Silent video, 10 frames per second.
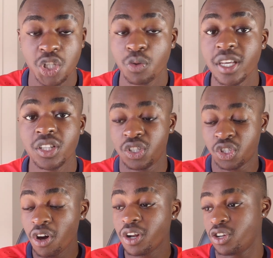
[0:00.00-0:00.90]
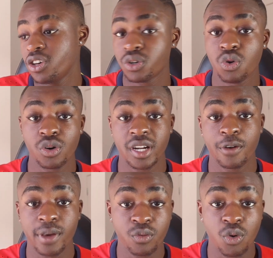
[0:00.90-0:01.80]
So we go to turn the
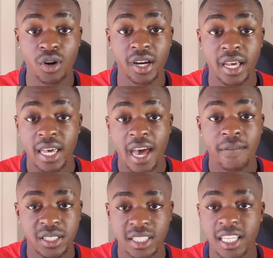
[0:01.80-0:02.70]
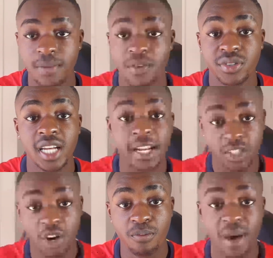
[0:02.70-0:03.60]
corner, we walk, and we see them, and we start
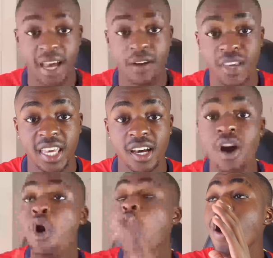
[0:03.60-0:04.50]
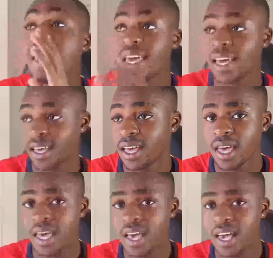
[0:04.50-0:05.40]
to turn back, and we hear, oi!
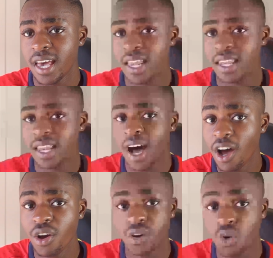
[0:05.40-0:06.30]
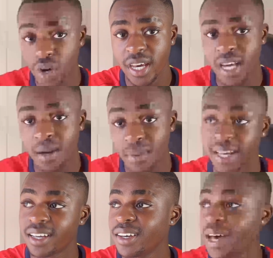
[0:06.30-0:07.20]
And I heard oi, and I'm
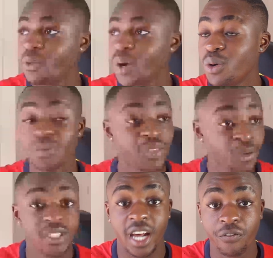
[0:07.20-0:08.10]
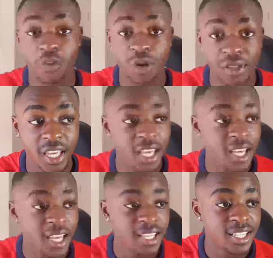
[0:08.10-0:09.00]
like, yeah, well, we're done for.
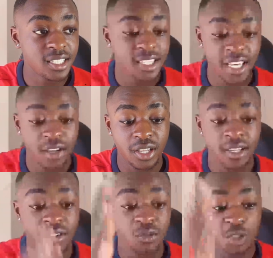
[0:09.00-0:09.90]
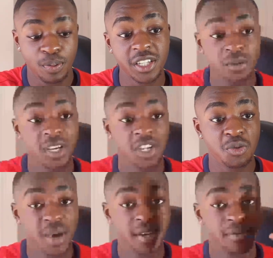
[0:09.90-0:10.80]
Dunsky, it was a pleasure meeting
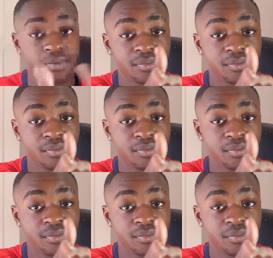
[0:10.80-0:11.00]
you, mate.